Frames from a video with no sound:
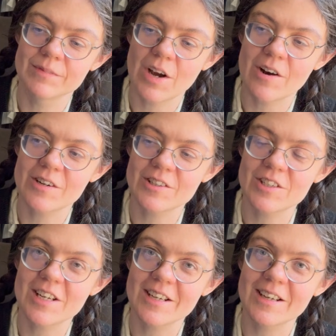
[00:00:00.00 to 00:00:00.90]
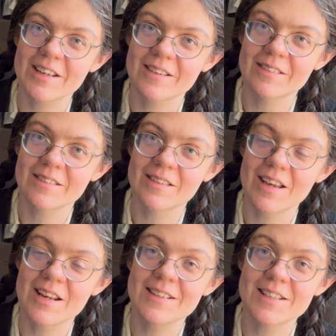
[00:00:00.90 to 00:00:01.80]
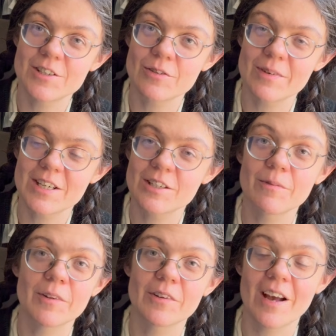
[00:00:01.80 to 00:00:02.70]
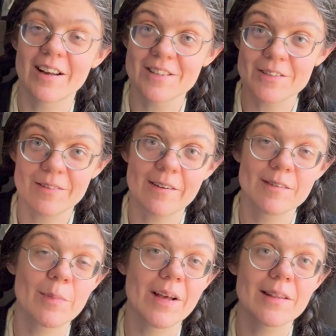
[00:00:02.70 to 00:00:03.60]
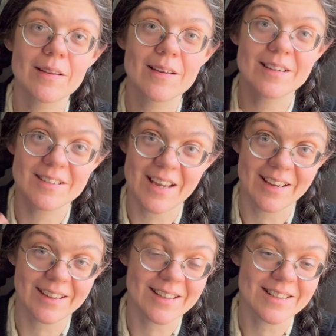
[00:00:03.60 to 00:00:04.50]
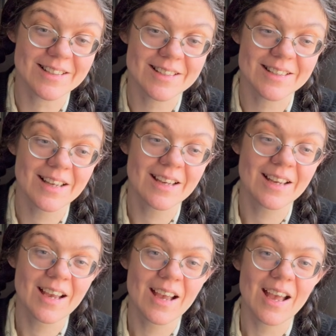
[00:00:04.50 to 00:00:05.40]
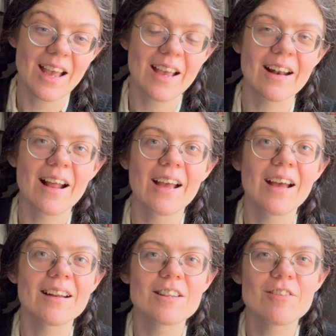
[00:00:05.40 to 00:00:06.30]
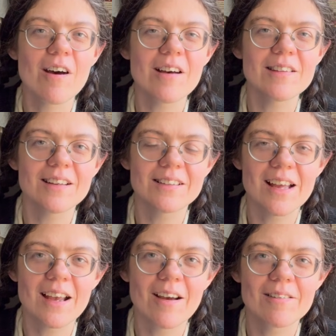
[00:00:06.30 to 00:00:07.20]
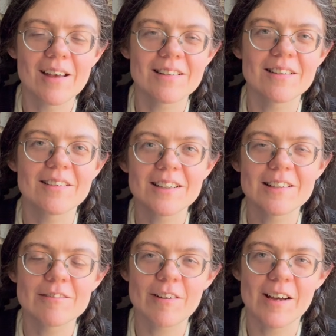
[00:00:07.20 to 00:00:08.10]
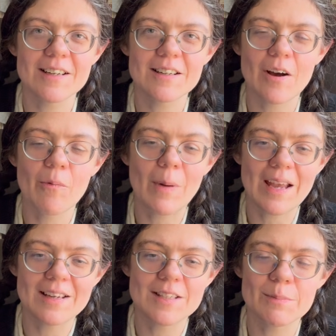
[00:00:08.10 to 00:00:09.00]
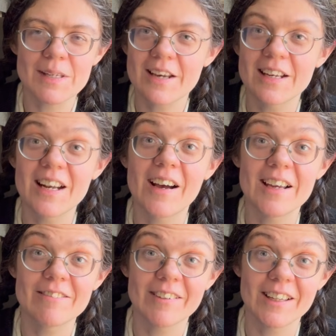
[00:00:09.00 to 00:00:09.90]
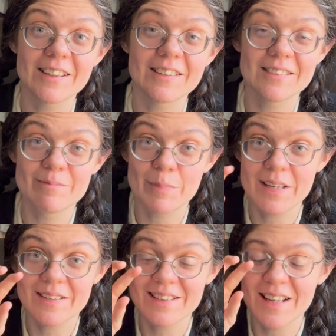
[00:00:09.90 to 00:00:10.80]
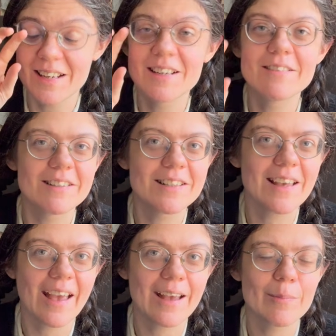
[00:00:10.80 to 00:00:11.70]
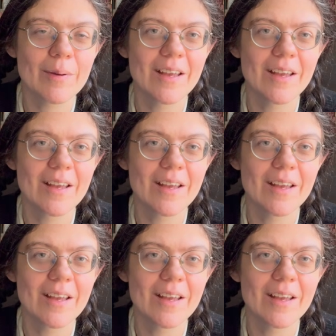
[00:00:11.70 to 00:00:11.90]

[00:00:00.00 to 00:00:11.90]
are stuck in a situation where they're kind of surrounded by the antagonists. And I had thought that like, okay, they're going to find a way to be conniving because they need to escape.